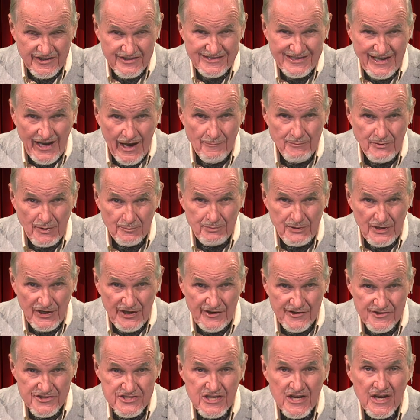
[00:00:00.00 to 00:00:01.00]
tabla
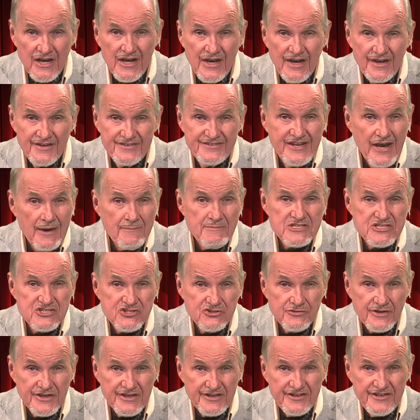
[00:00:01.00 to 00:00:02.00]
players,
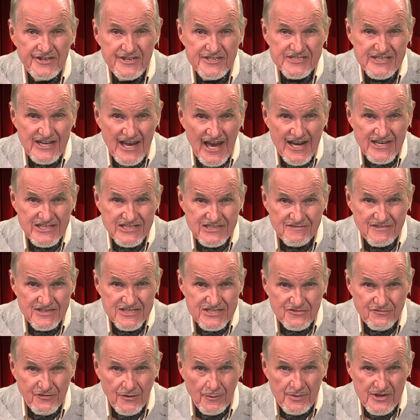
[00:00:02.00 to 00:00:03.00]
demonstrated his excellence
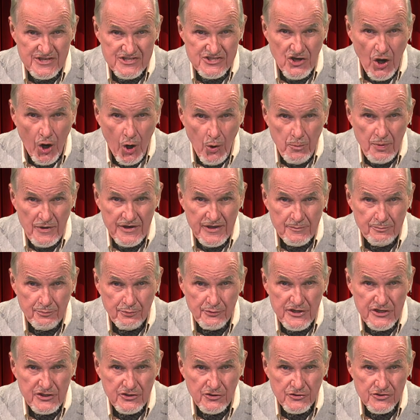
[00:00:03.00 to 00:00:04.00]
from his opening
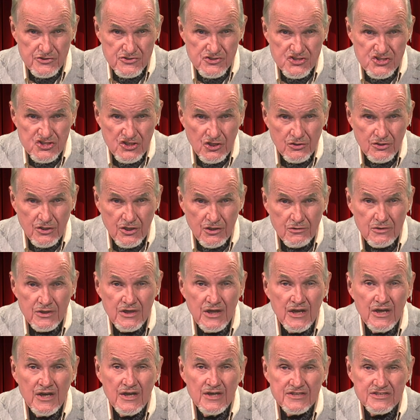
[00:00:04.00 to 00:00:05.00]
pre-curtain solo
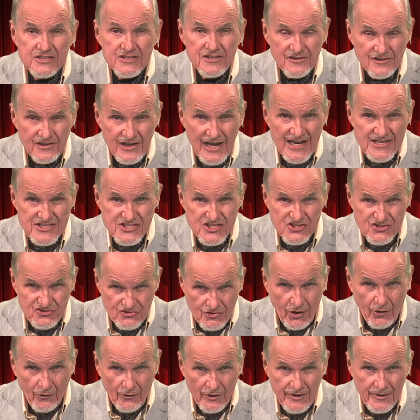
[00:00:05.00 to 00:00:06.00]
to the last
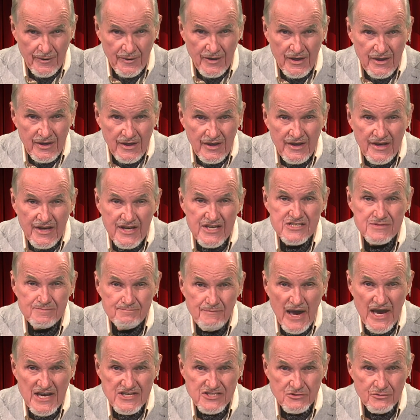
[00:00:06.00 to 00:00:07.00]
stroke. His
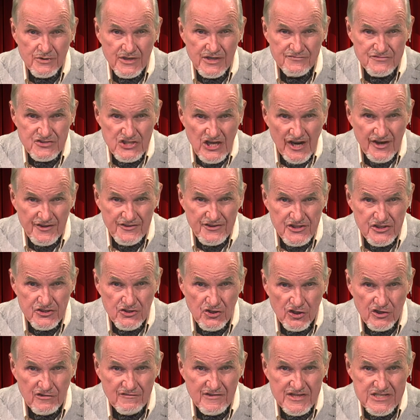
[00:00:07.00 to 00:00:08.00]
mastery of Jonathan
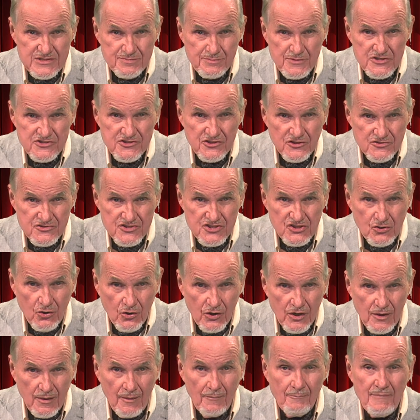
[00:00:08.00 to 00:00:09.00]
Gerling's musical
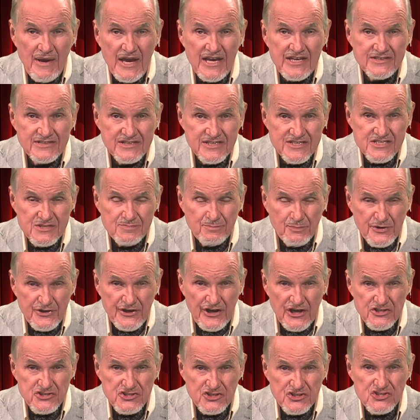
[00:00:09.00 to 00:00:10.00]
score made this
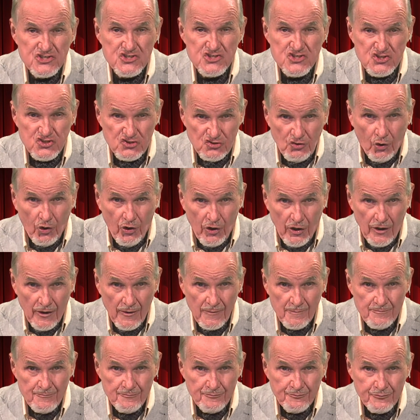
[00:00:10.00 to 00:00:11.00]
production soar.
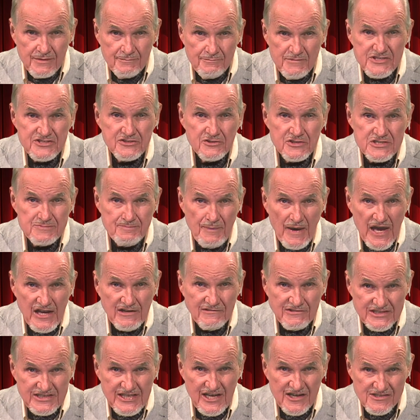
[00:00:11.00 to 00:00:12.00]
Mr.
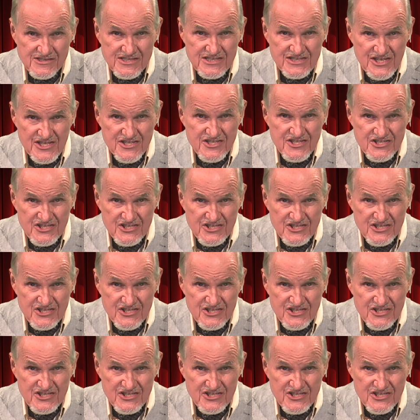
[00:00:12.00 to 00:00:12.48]
Spangler tells this